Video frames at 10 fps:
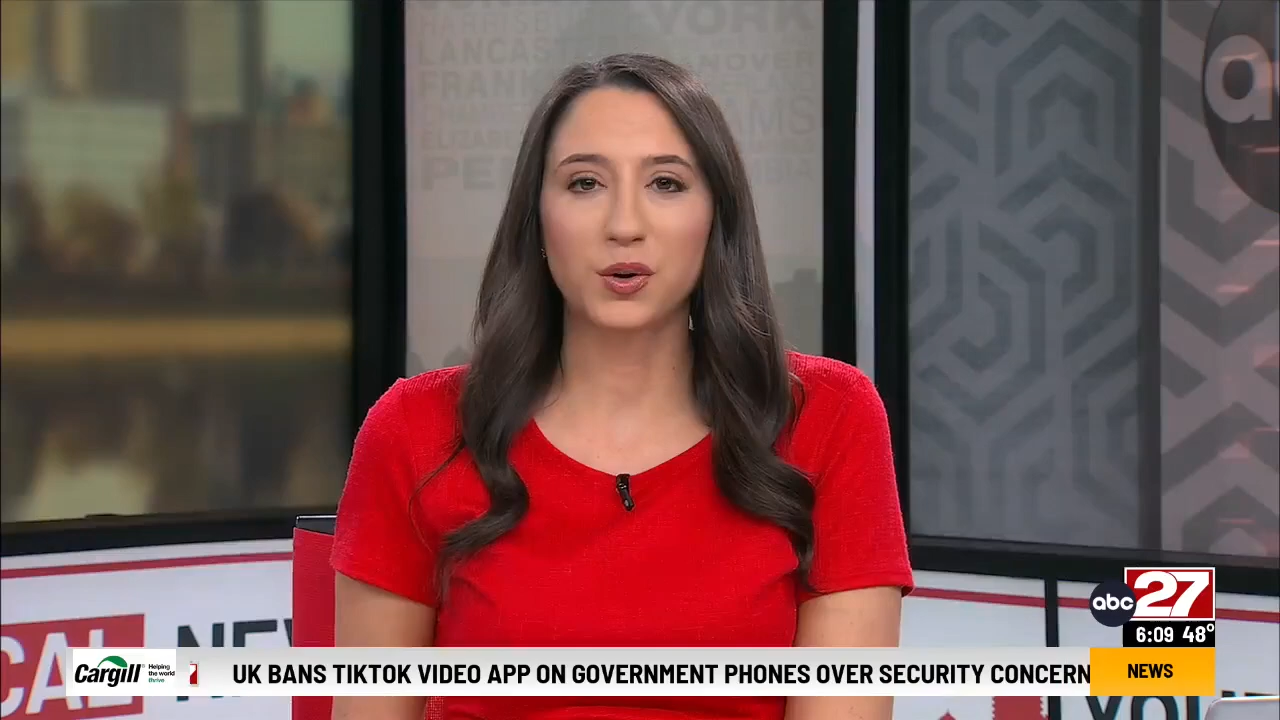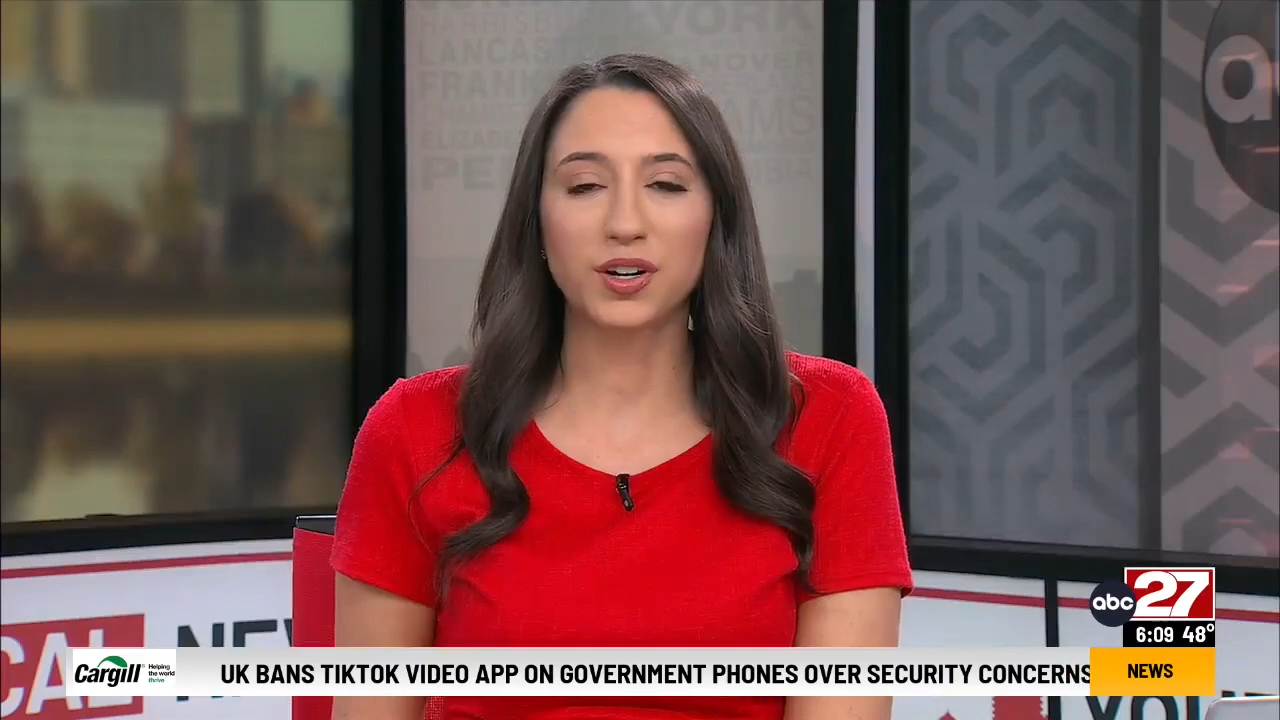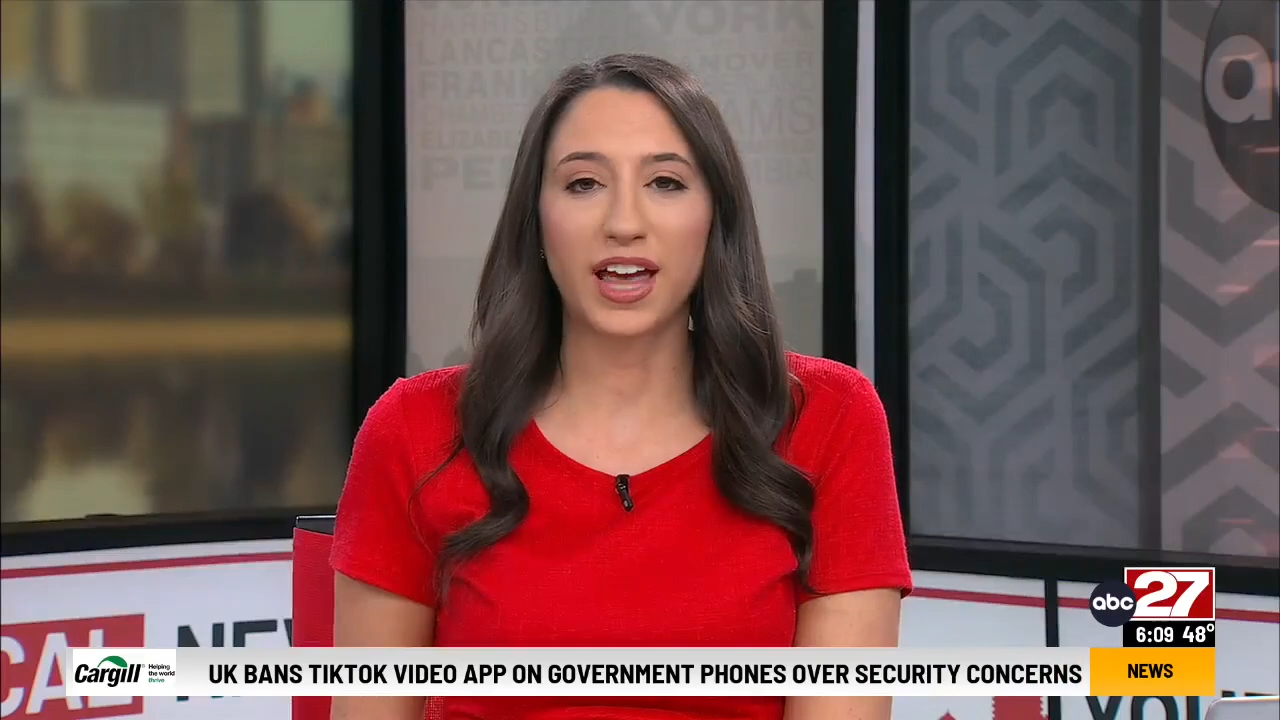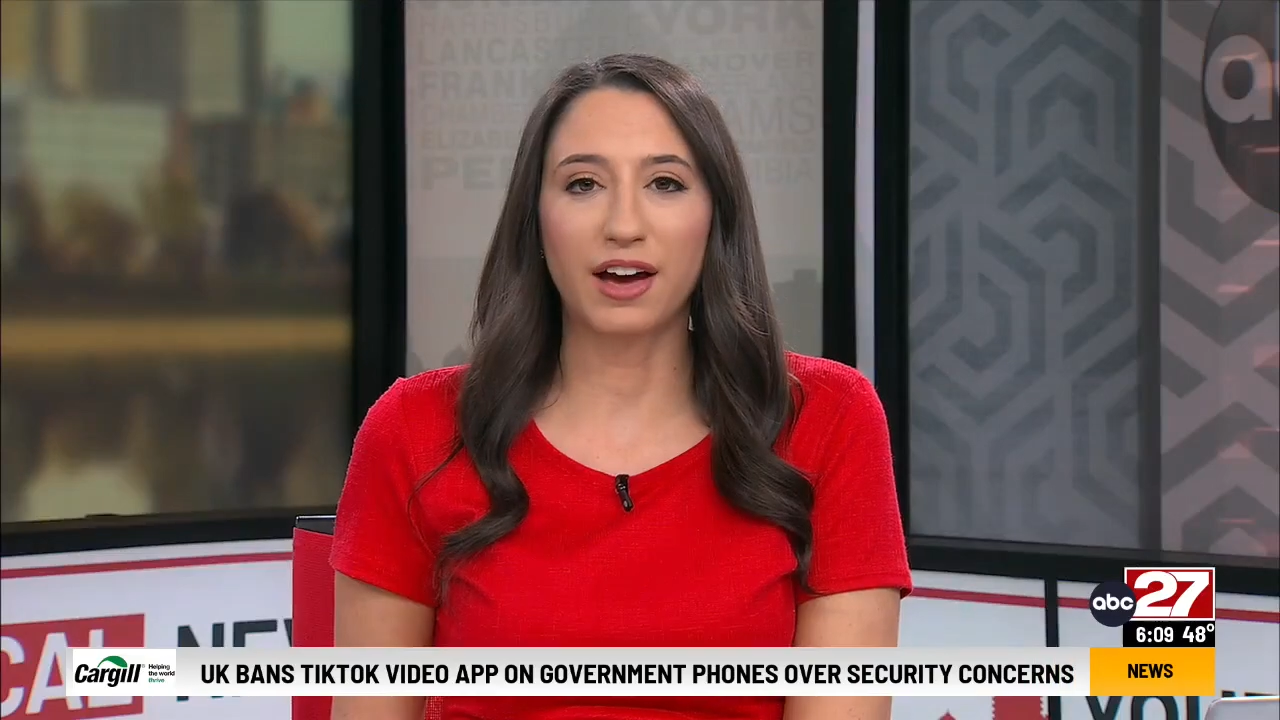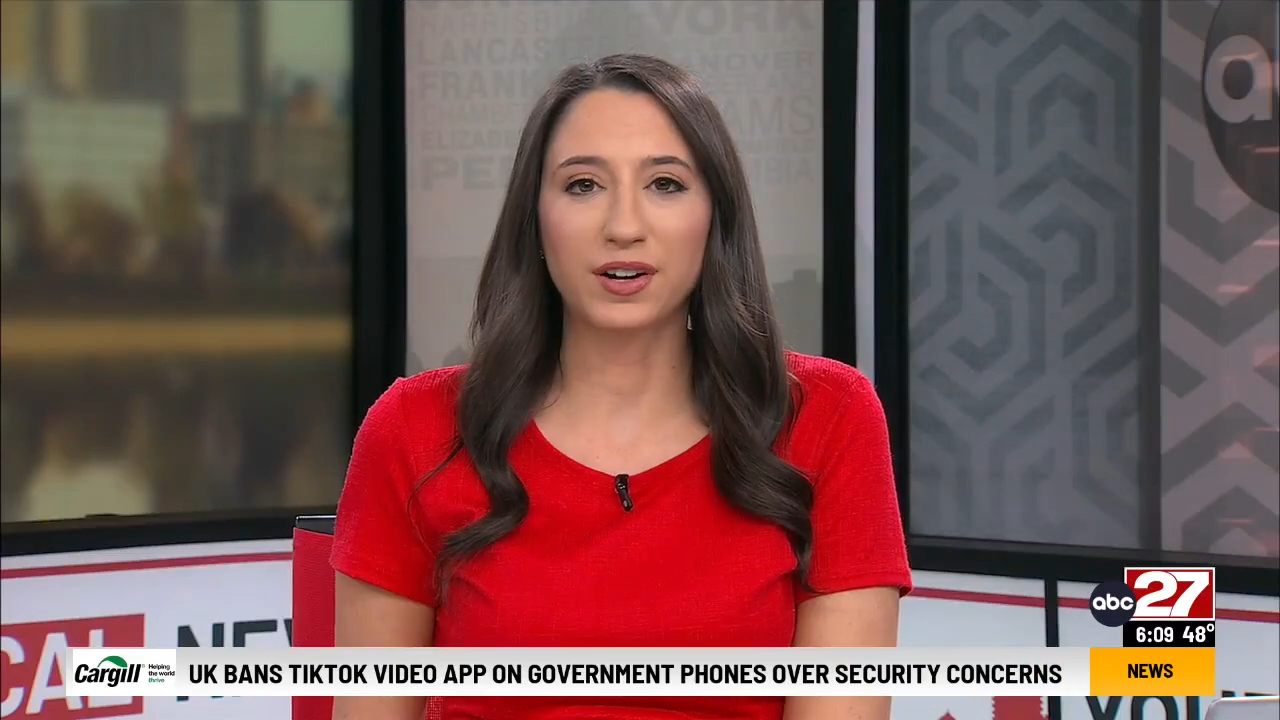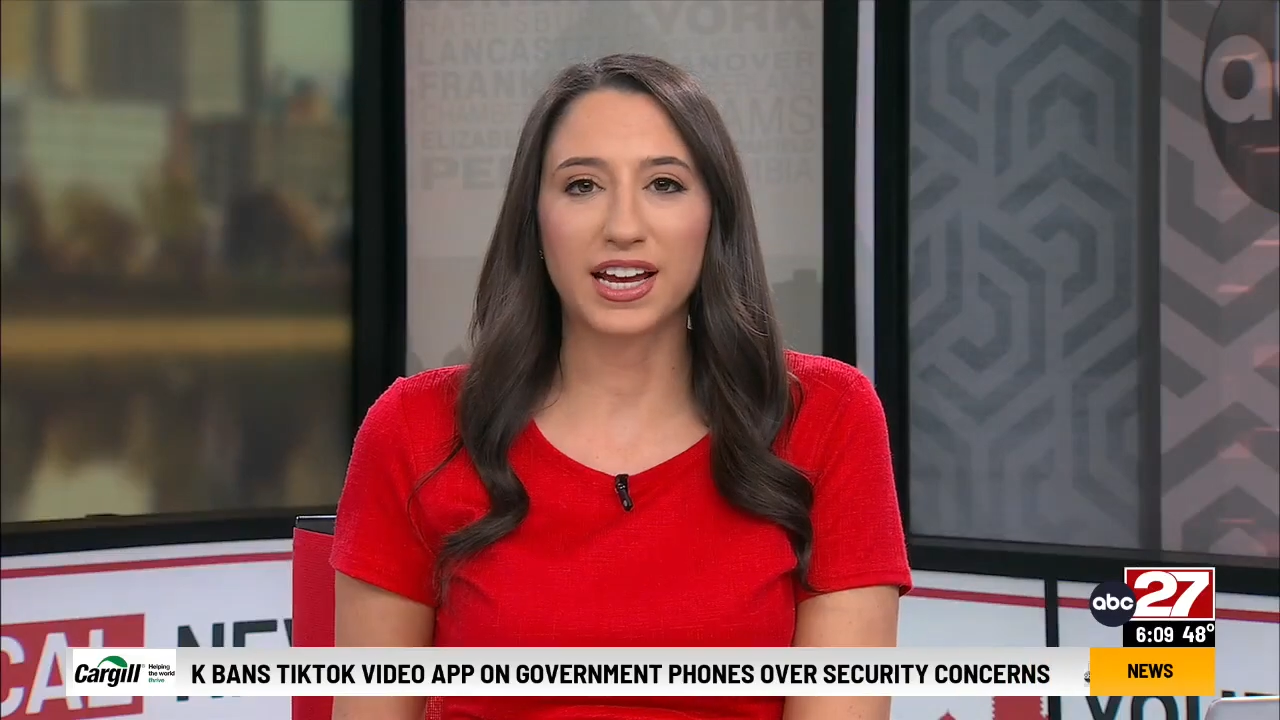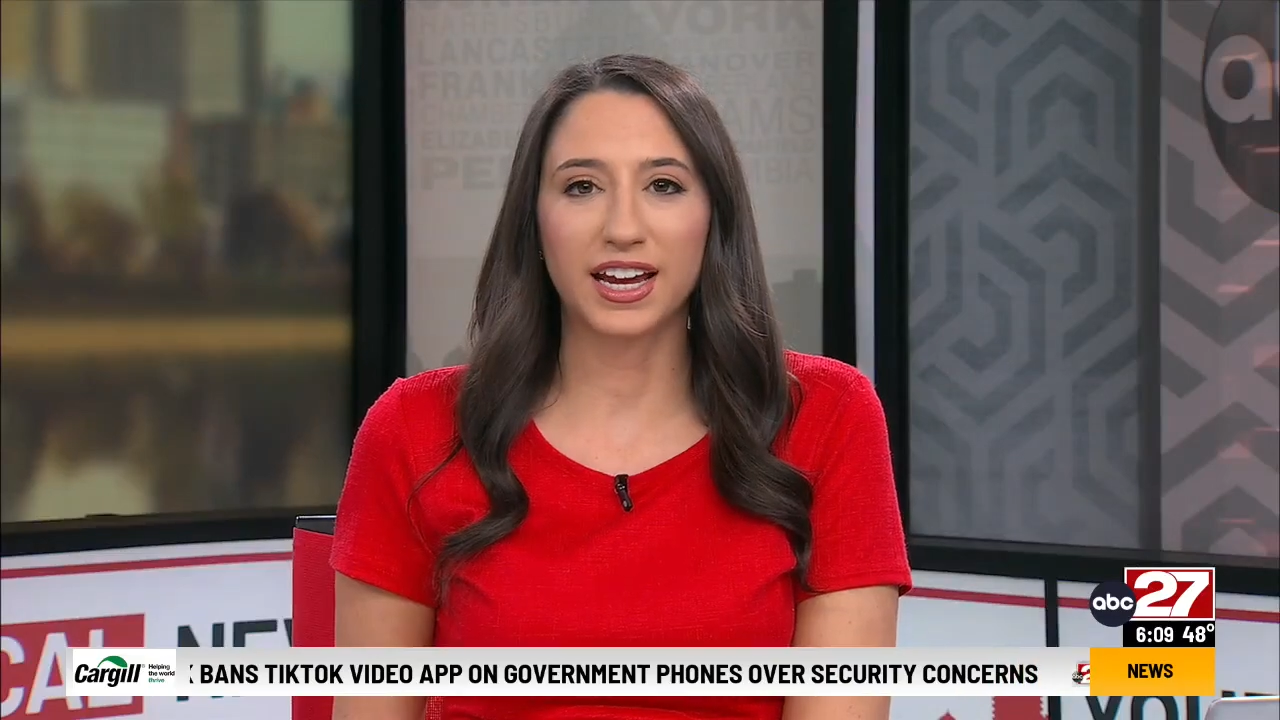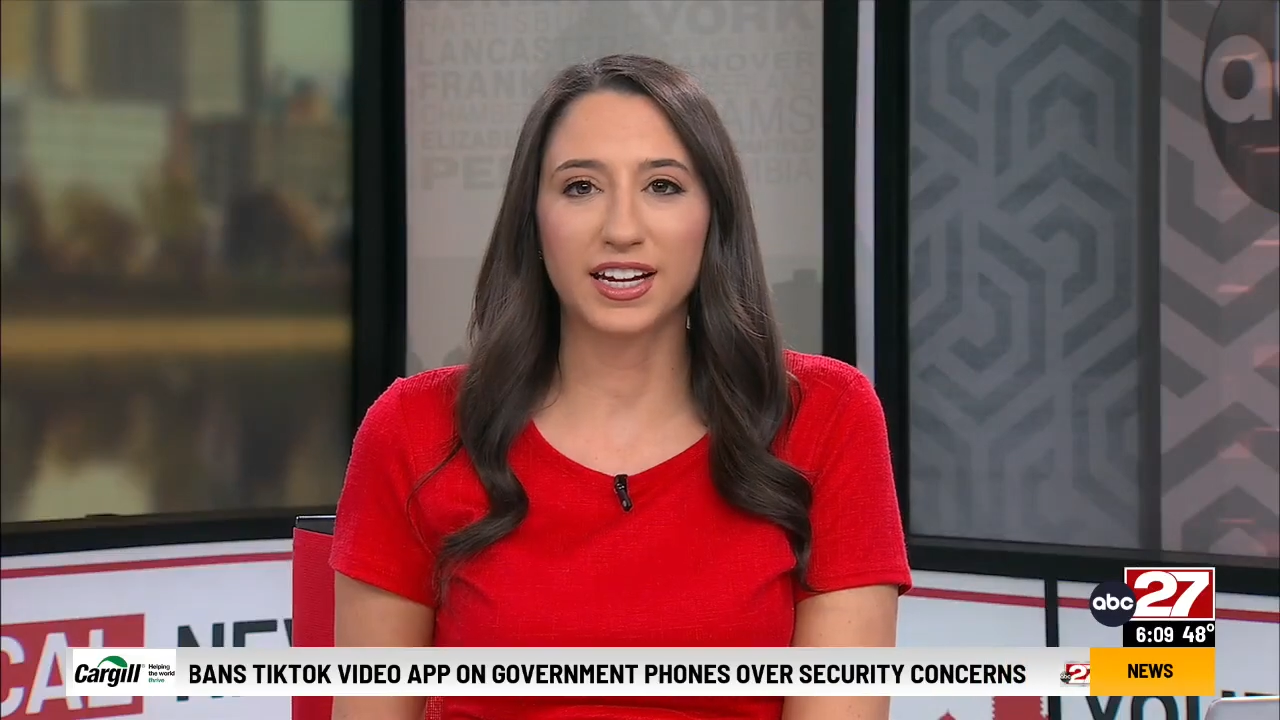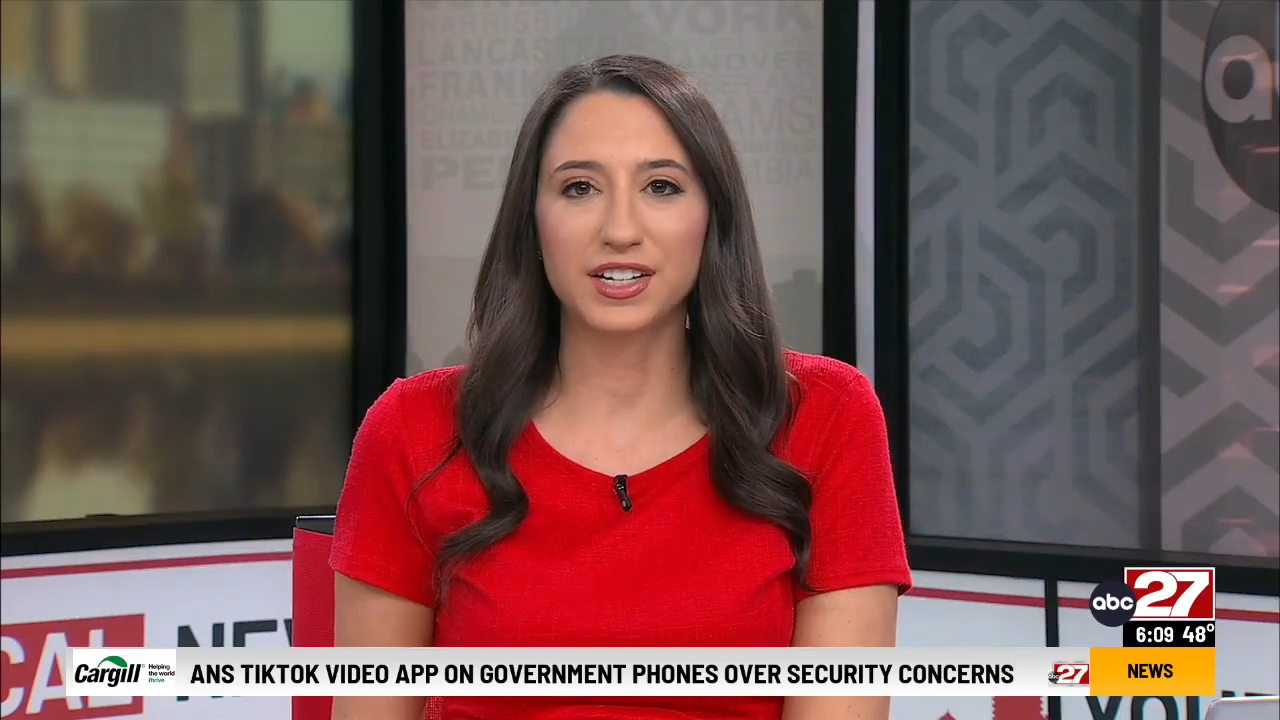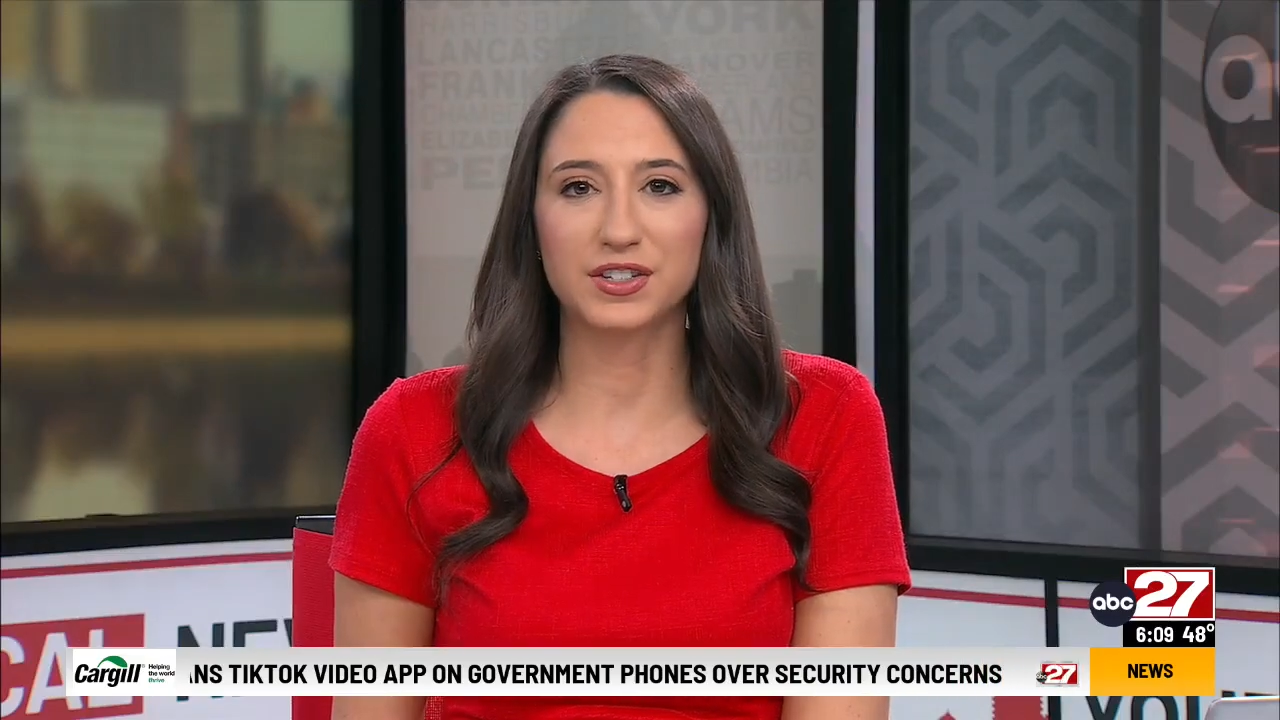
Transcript: York County Kid